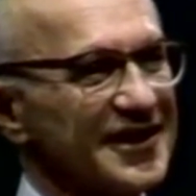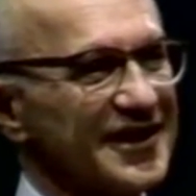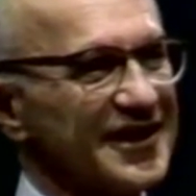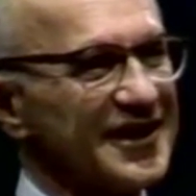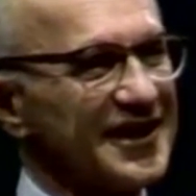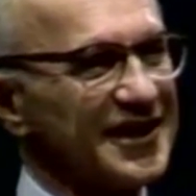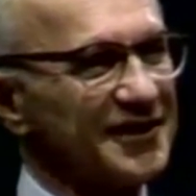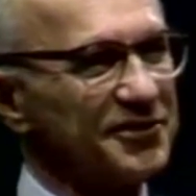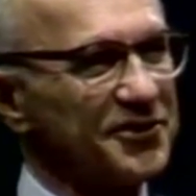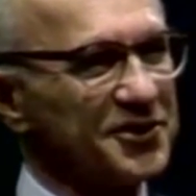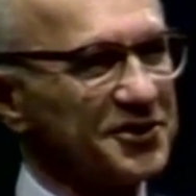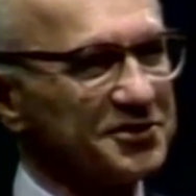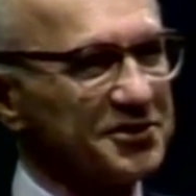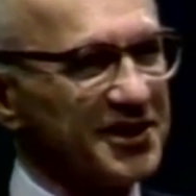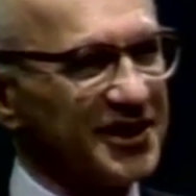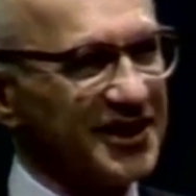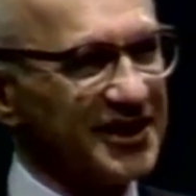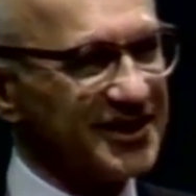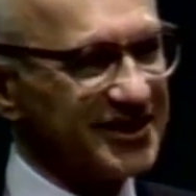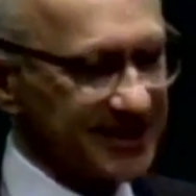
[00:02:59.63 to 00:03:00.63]
And if you
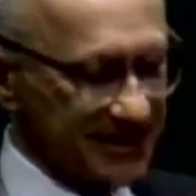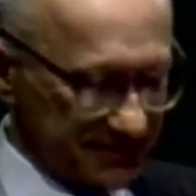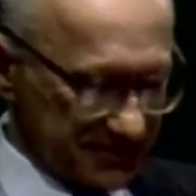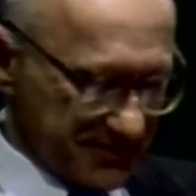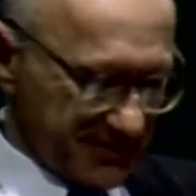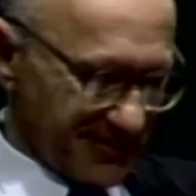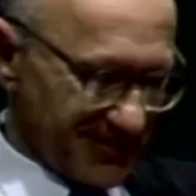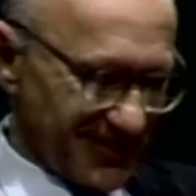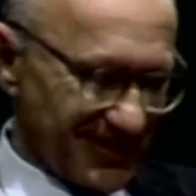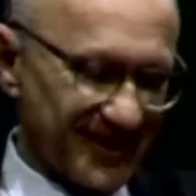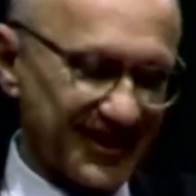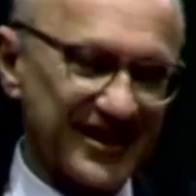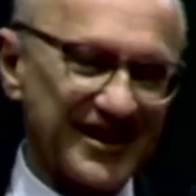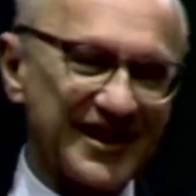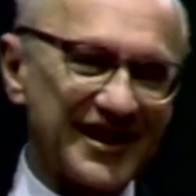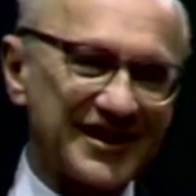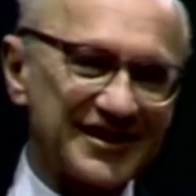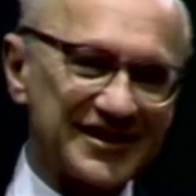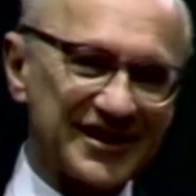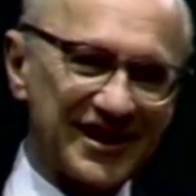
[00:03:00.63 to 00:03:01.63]
read,
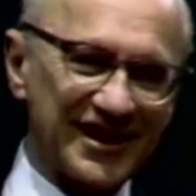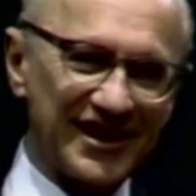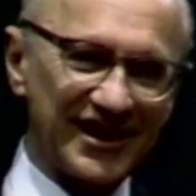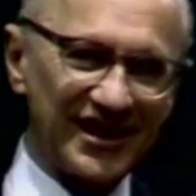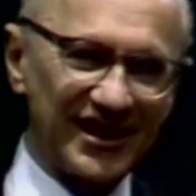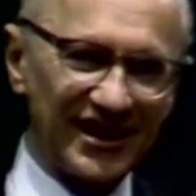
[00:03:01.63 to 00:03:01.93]
as I